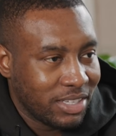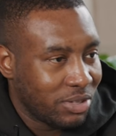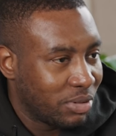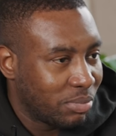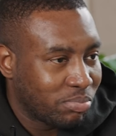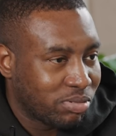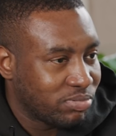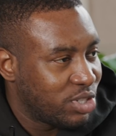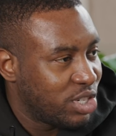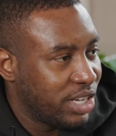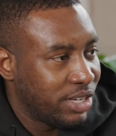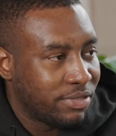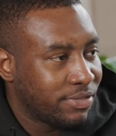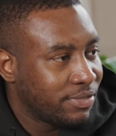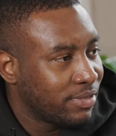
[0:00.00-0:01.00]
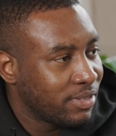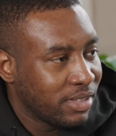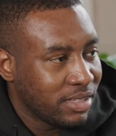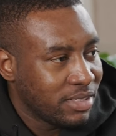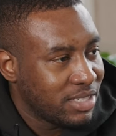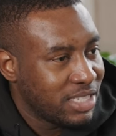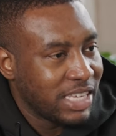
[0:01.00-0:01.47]
you know, the chief
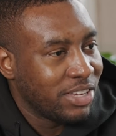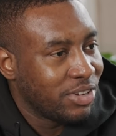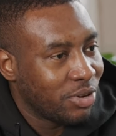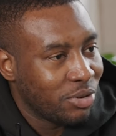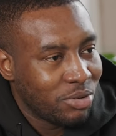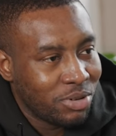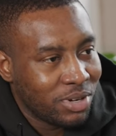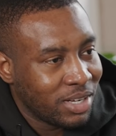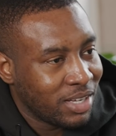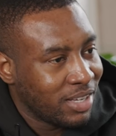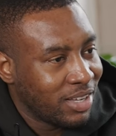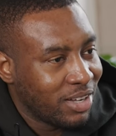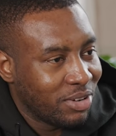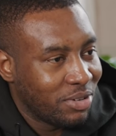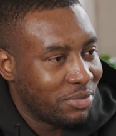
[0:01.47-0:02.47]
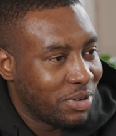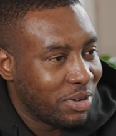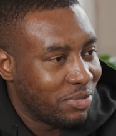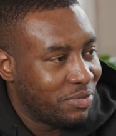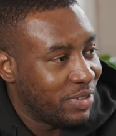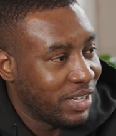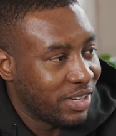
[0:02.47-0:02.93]
C E O of,
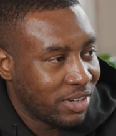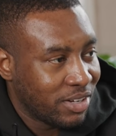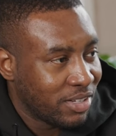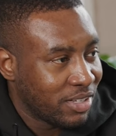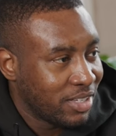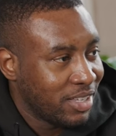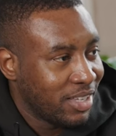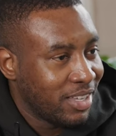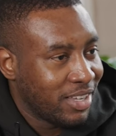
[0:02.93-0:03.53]
of FINA.